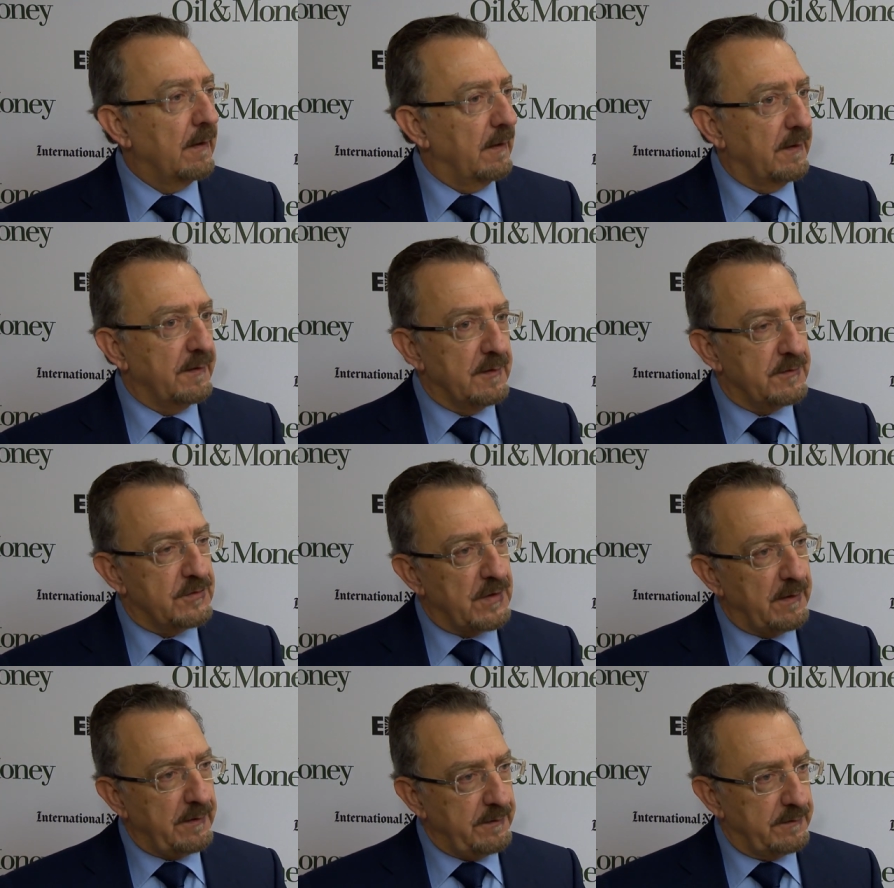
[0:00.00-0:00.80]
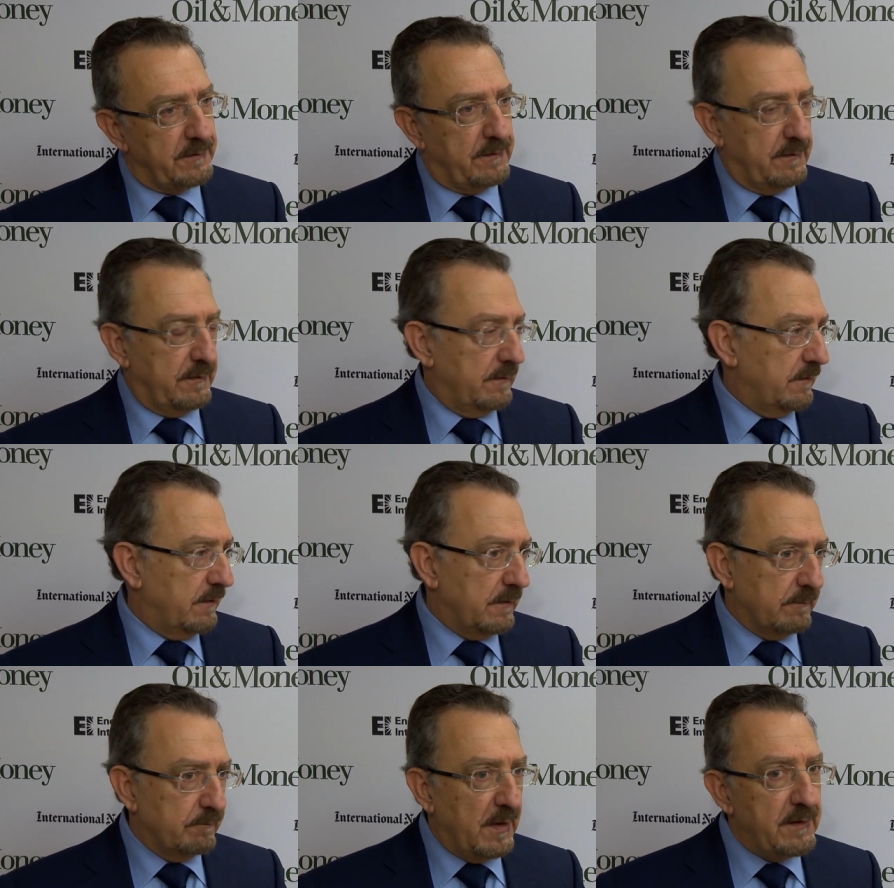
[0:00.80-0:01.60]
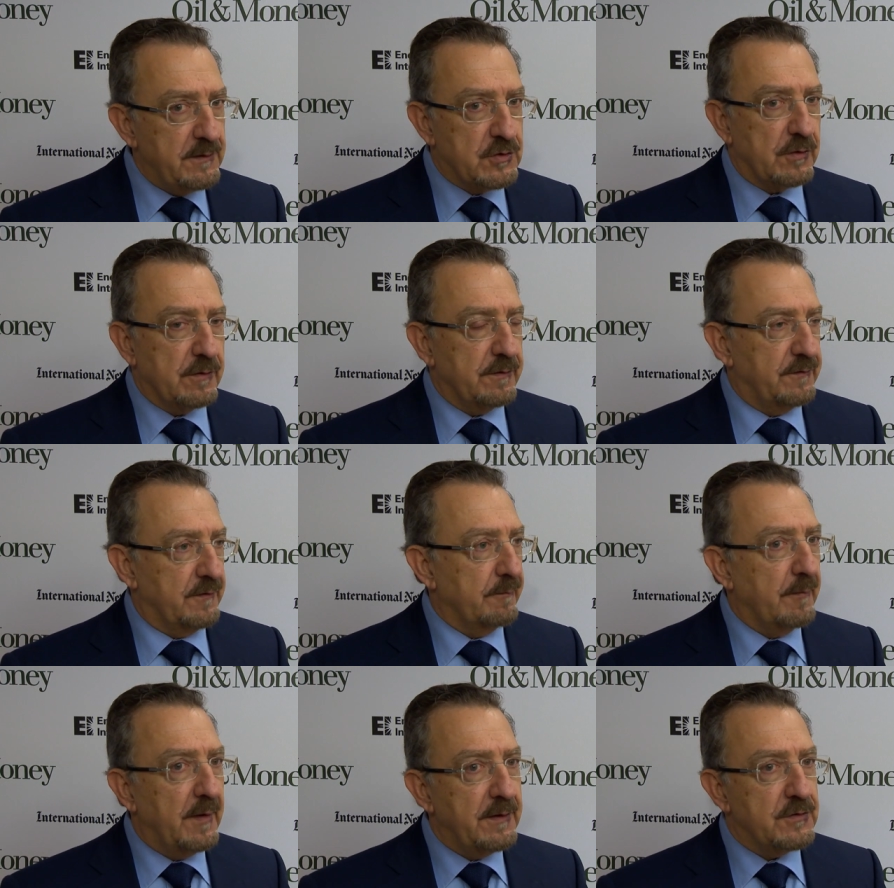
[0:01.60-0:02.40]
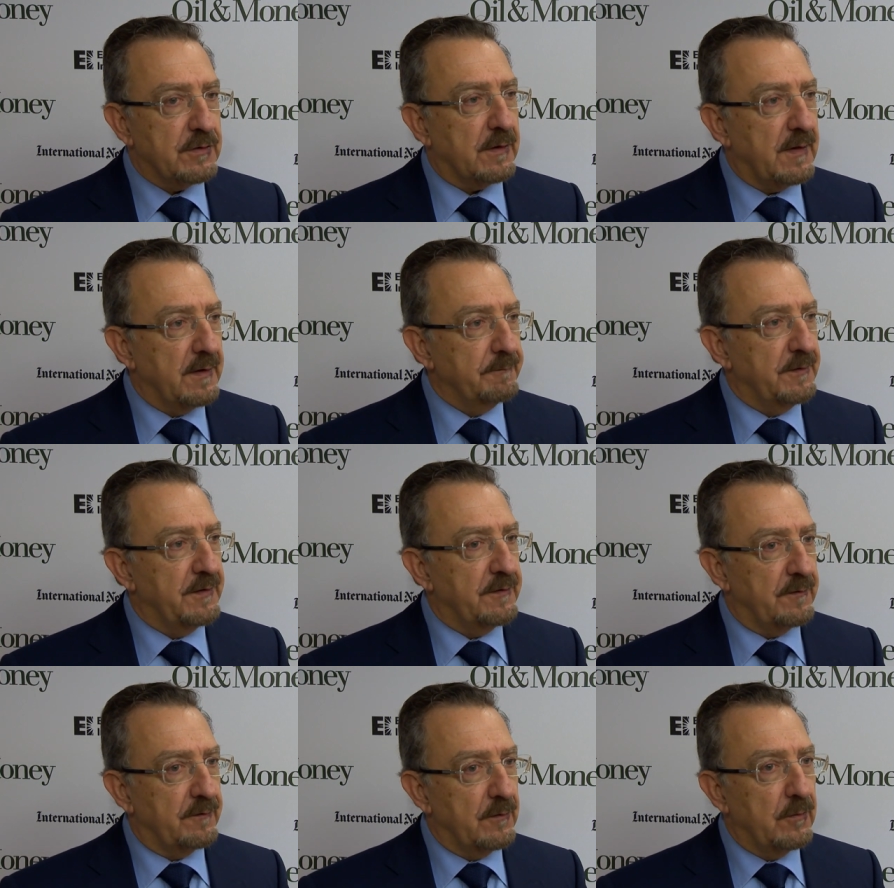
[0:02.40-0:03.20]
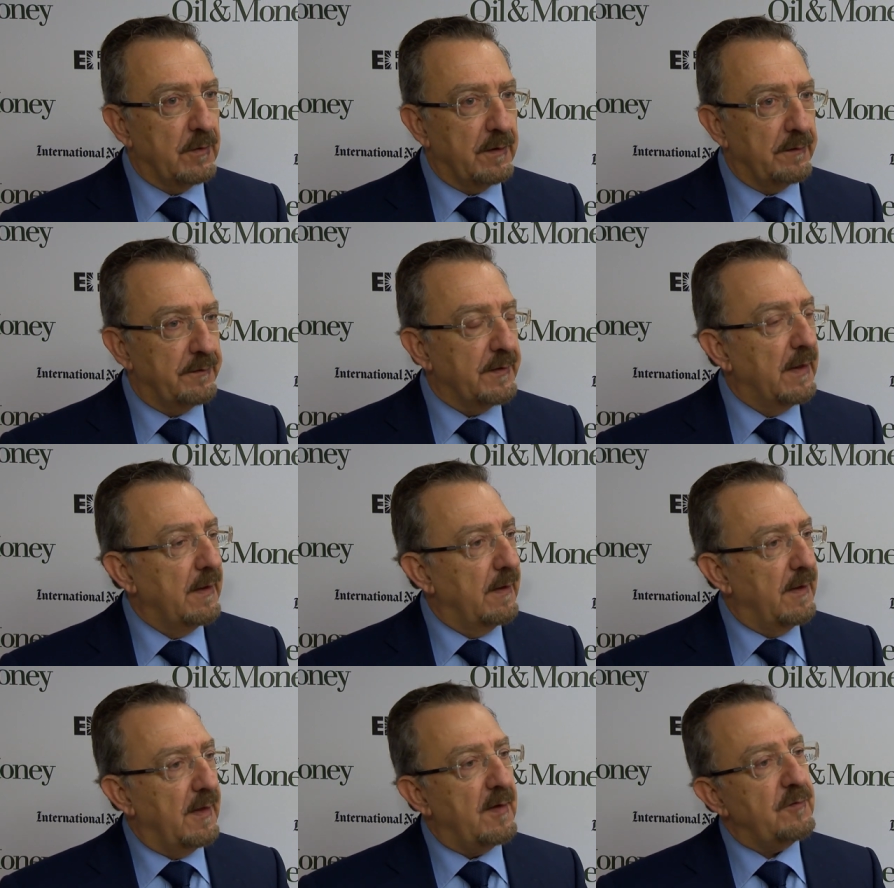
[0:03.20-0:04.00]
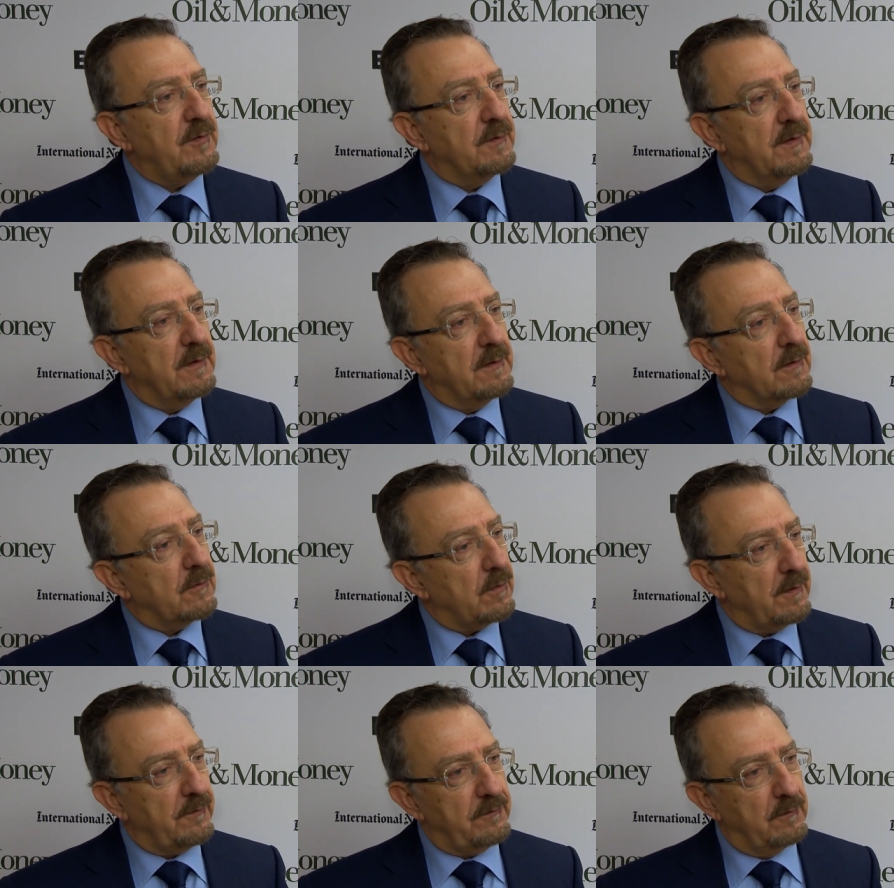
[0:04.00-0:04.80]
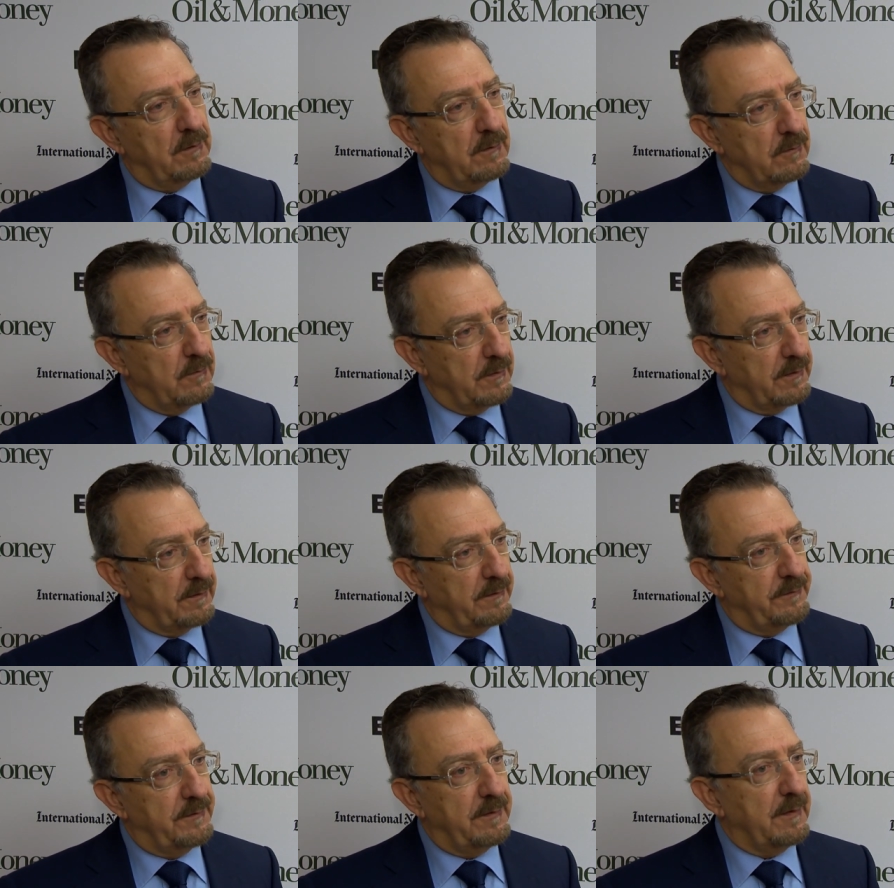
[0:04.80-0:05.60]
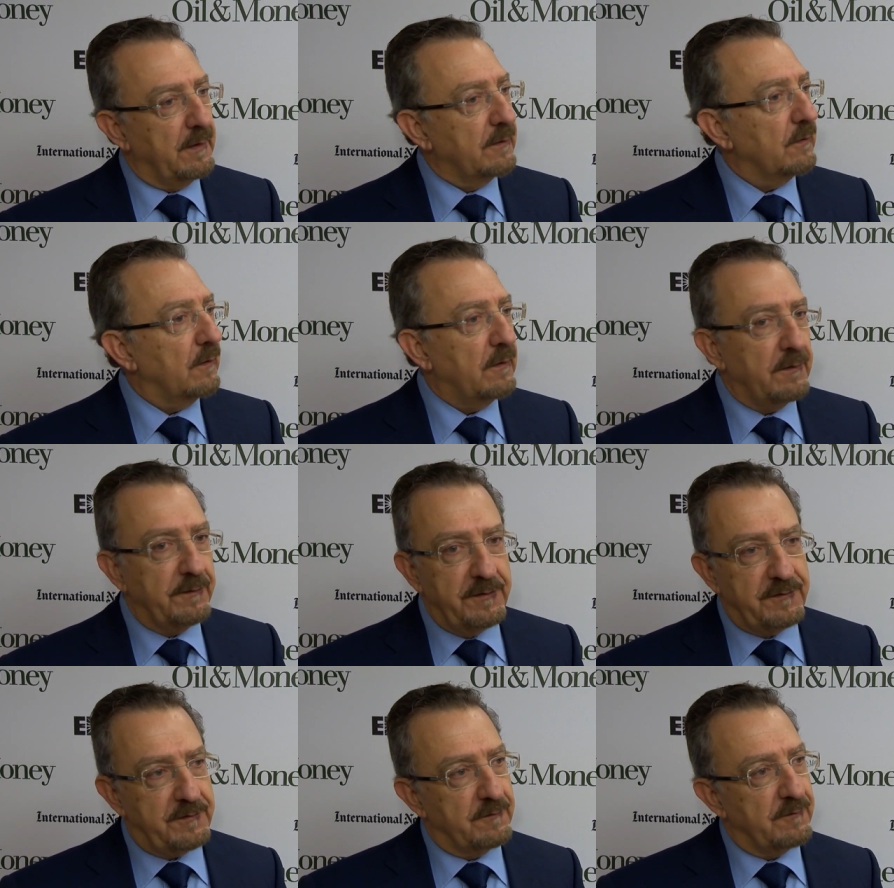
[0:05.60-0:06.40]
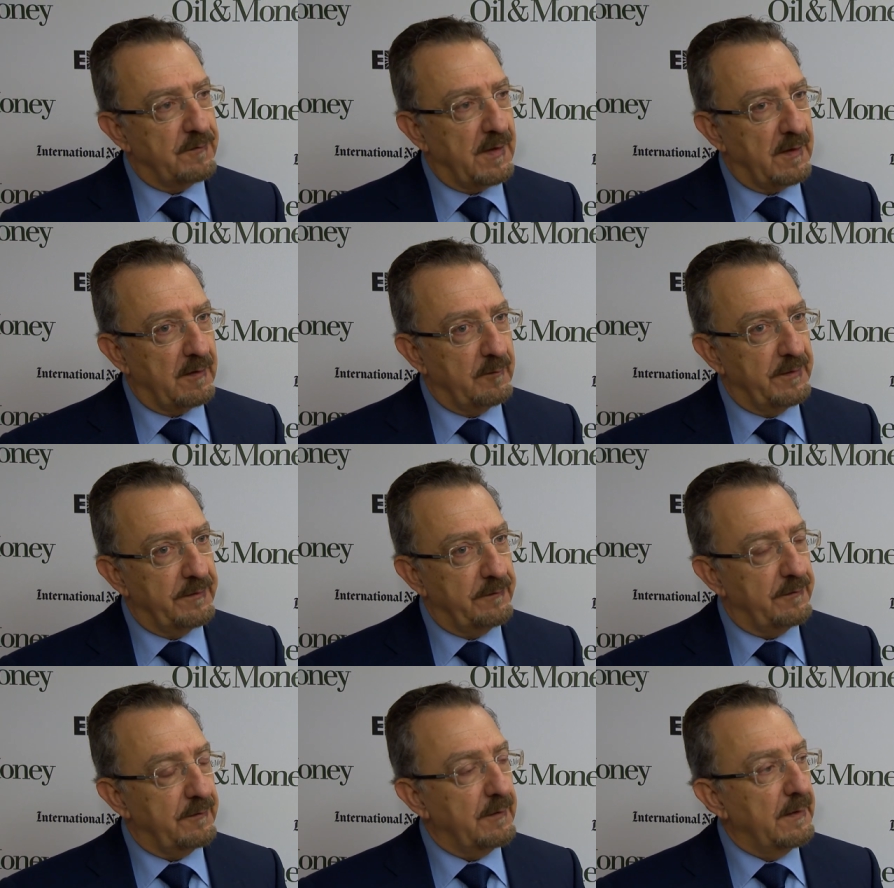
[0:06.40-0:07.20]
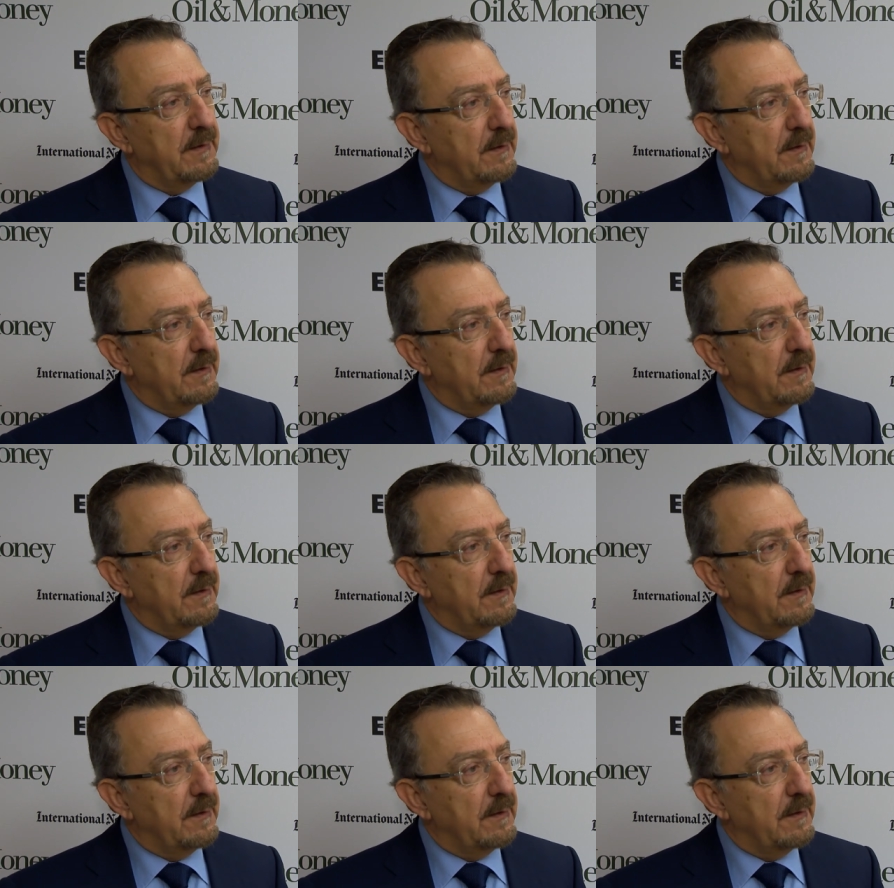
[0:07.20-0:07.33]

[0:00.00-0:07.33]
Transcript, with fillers: And the giant majors and major companies of the world have to deal across the whole world in all these environments.